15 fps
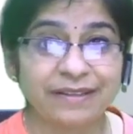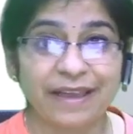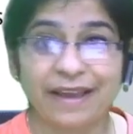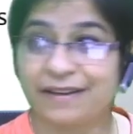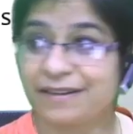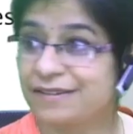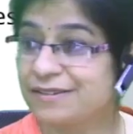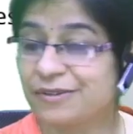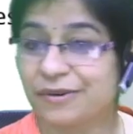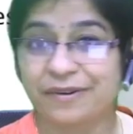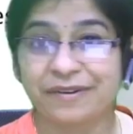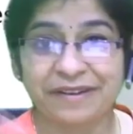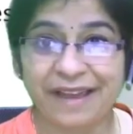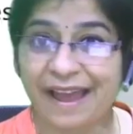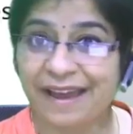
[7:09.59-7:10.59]
that is, you're
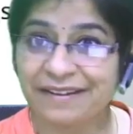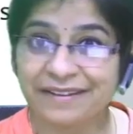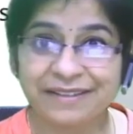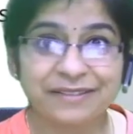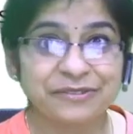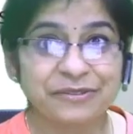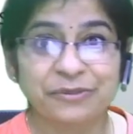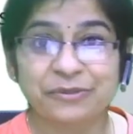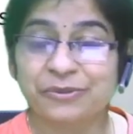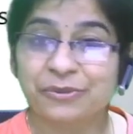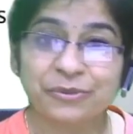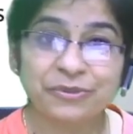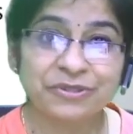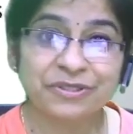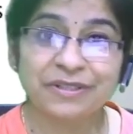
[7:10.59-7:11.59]
gregarious, you're
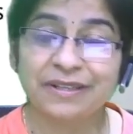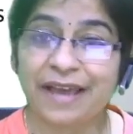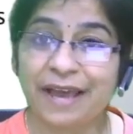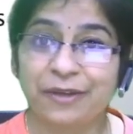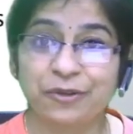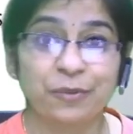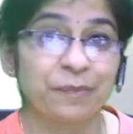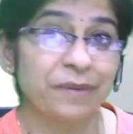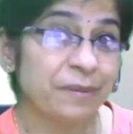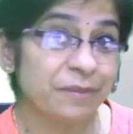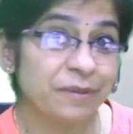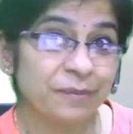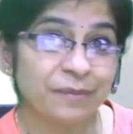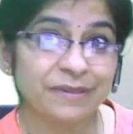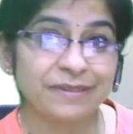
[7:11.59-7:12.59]
social, and you're
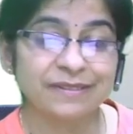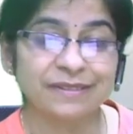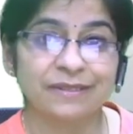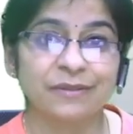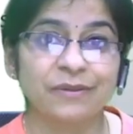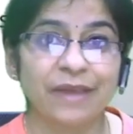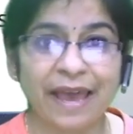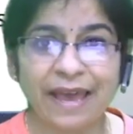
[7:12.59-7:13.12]
people person,